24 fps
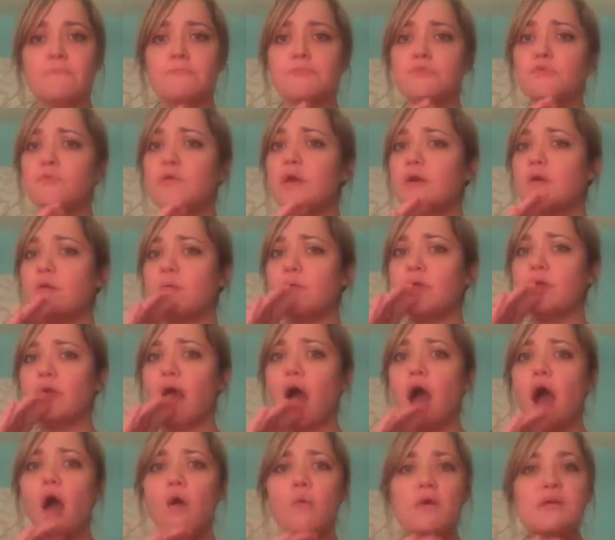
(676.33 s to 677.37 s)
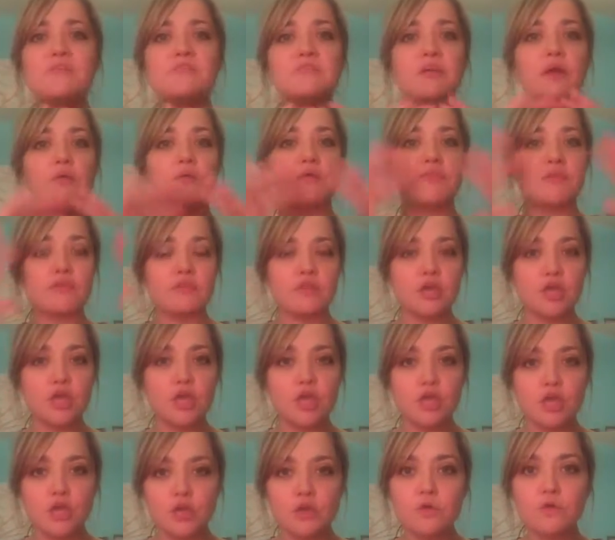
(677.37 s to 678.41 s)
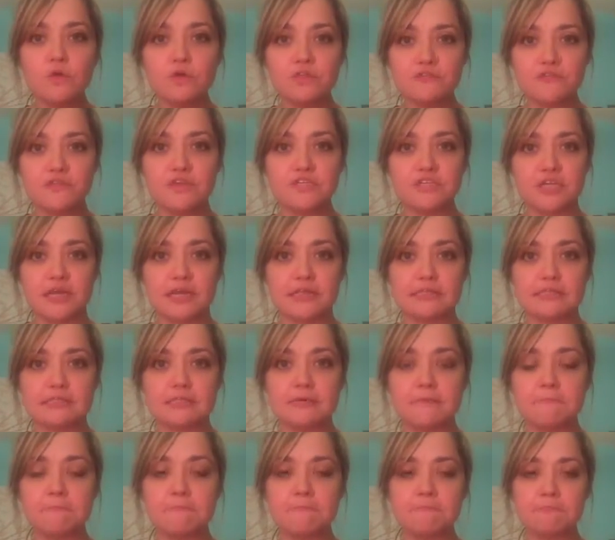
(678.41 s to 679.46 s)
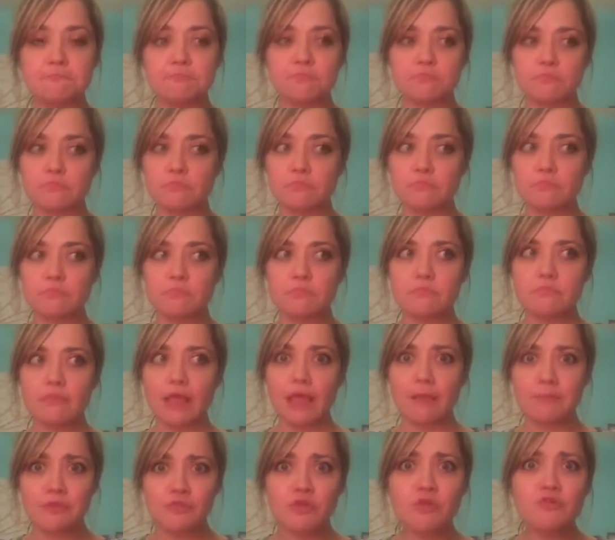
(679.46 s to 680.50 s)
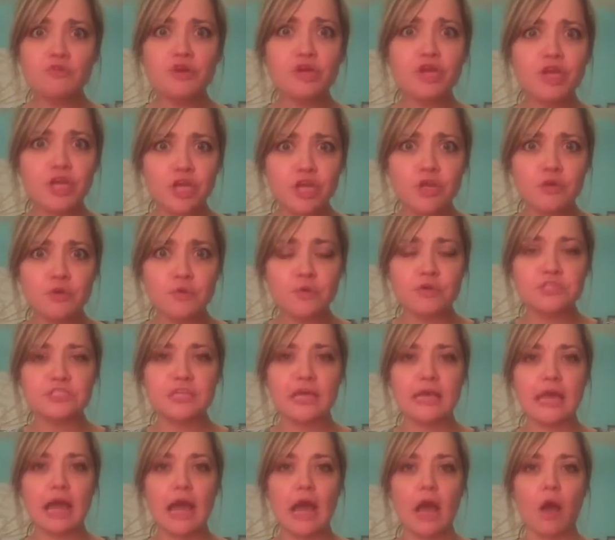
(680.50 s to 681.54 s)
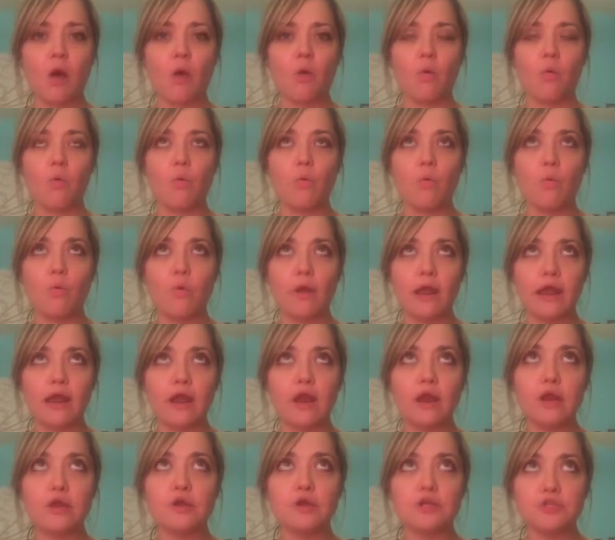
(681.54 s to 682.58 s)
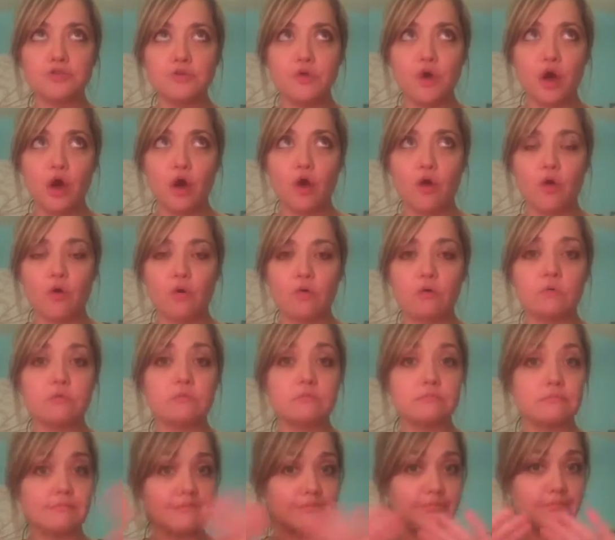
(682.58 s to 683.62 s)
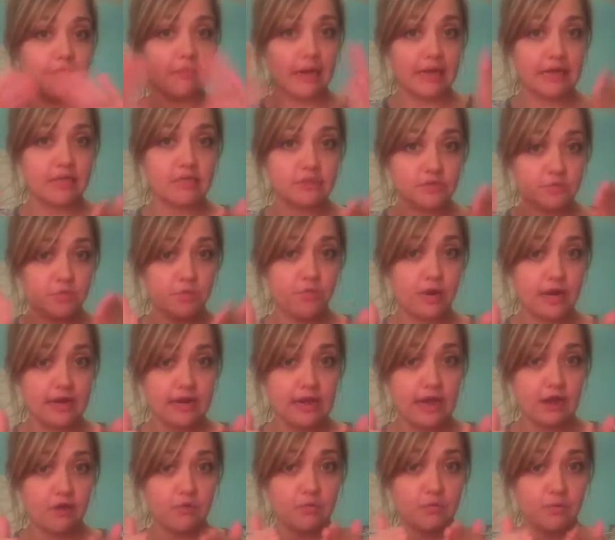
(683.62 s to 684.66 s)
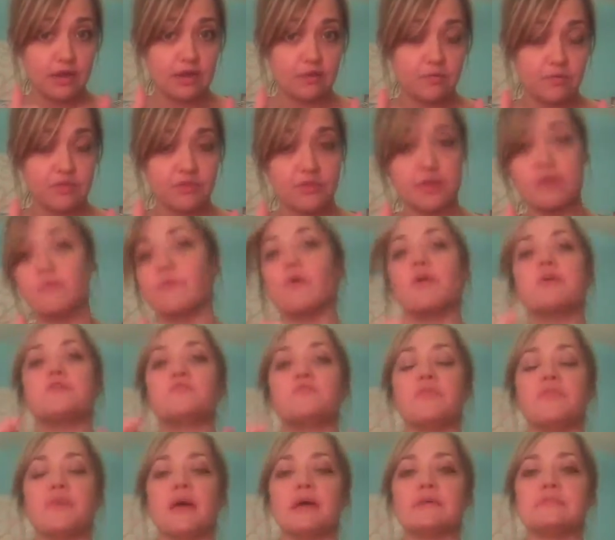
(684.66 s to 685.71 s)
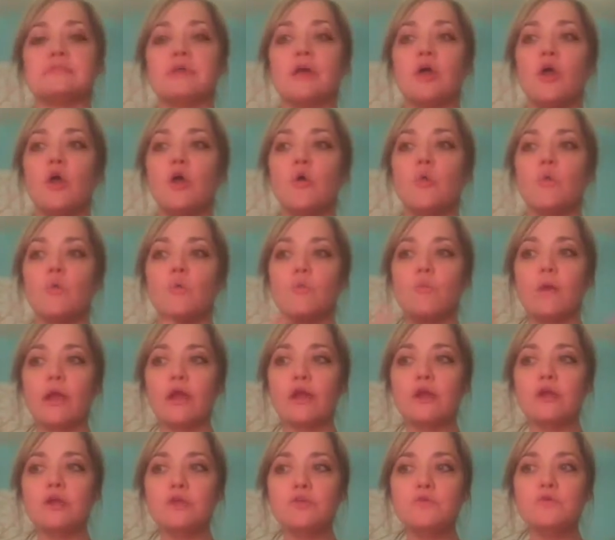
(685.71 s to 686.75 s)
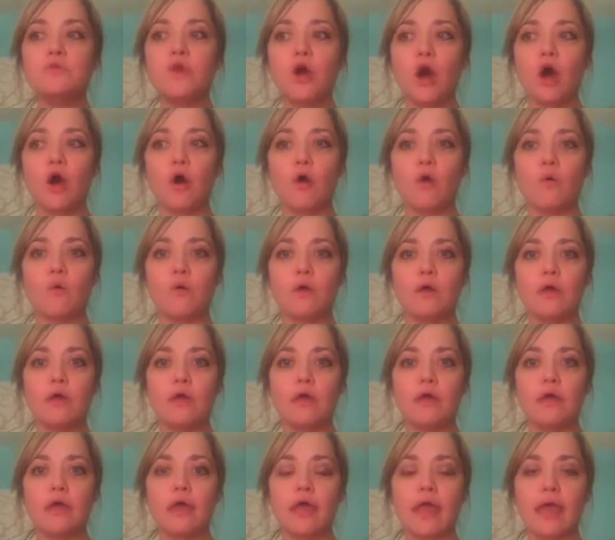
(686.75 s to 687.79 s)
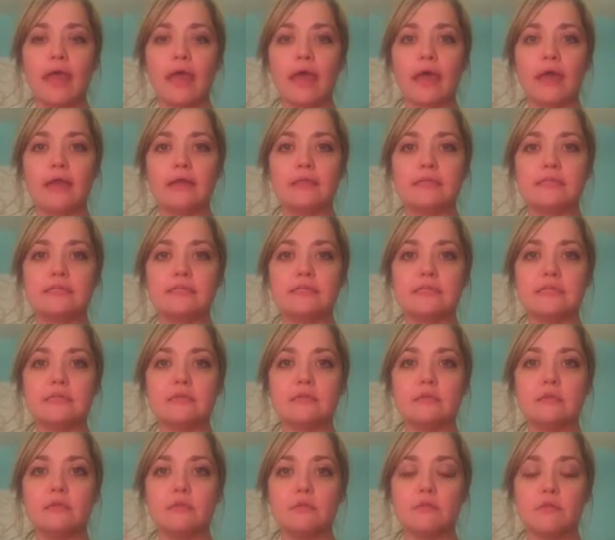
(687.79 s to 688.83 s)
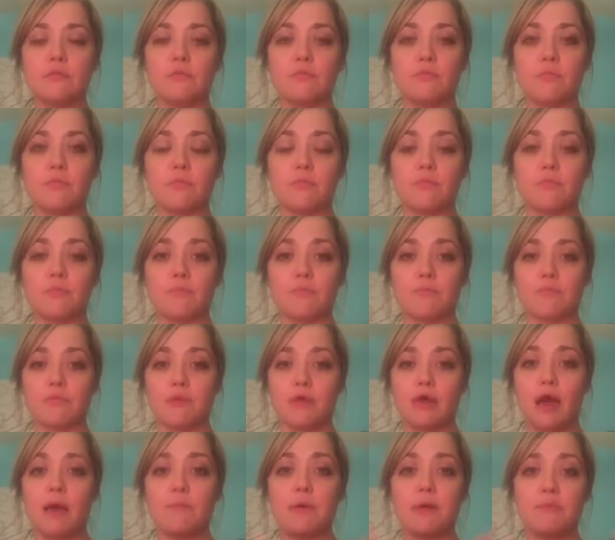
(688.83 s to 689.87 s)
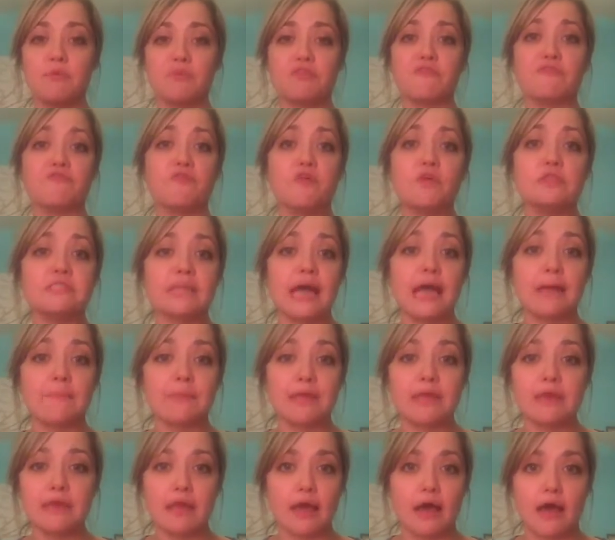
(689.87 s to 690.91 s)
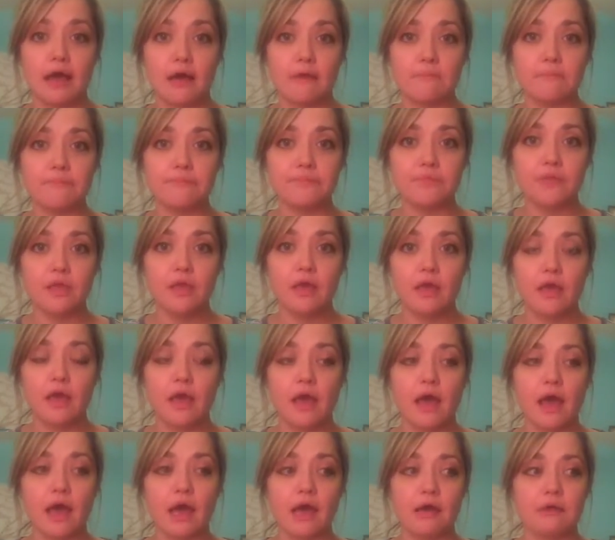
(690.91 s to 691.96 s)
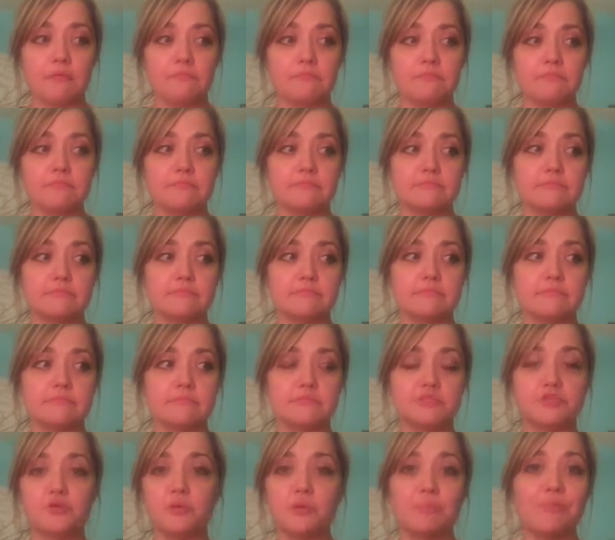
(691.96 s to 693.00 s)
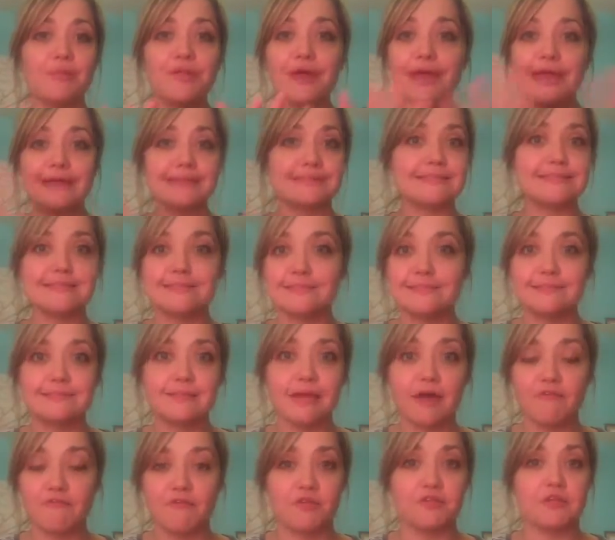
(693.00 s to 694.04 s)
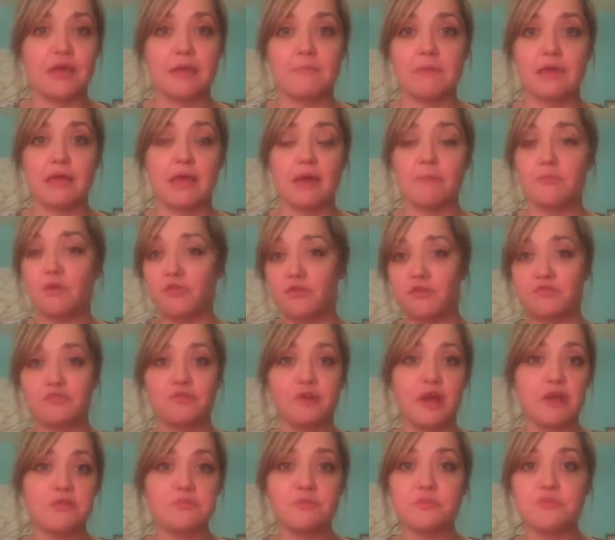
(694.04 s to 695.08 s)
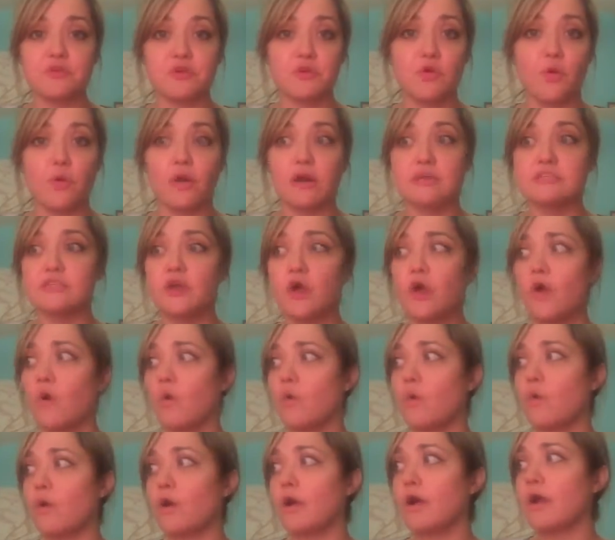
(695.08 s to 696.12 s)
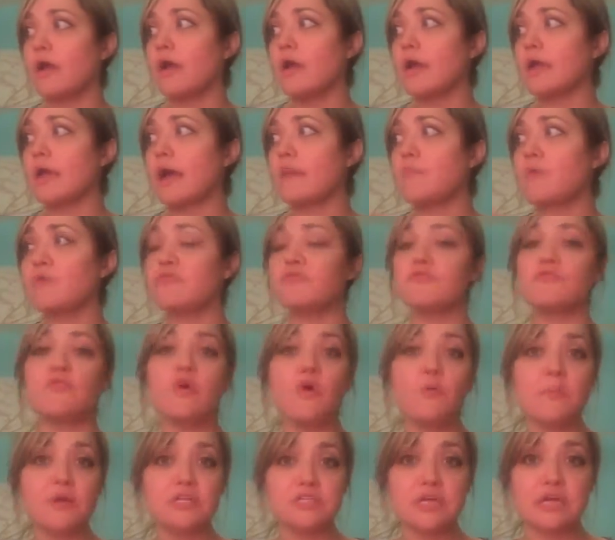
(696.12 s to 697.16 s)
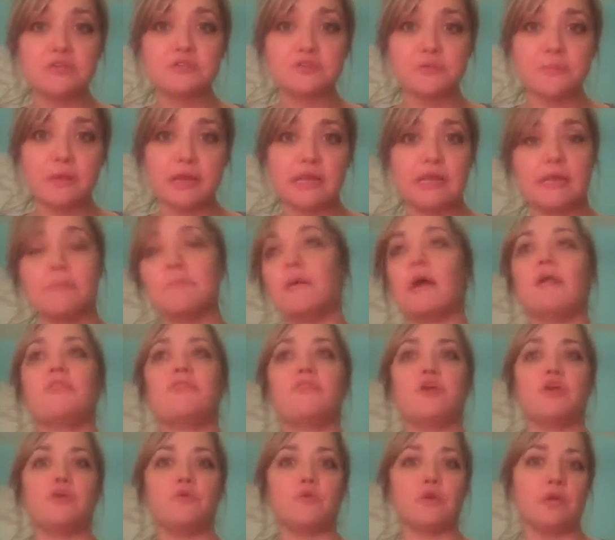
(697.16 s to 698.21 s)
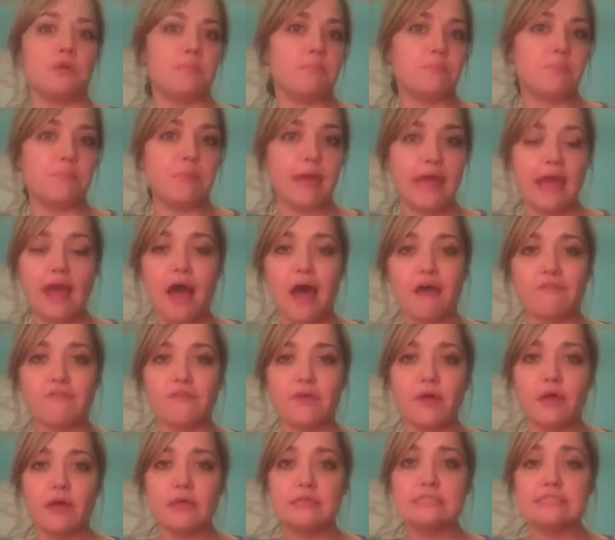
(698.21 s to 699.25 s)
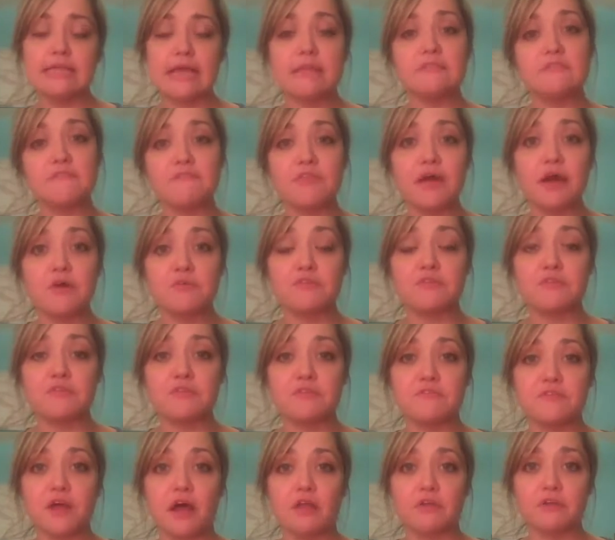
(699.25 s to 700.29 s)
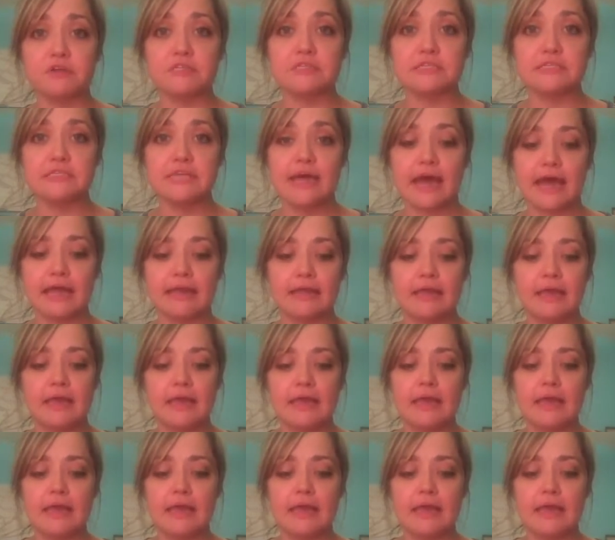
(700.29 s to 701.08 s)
So we always start with these huge visions. I mean, those are huge. Like, where could you go, minus right now, right with It Works with us, where could you go and come up with a full-time income to replace a full-time income, whether it's your husband's or yours, or come with so much extra money a month that you can pay off tens of thousands of dollars in debt?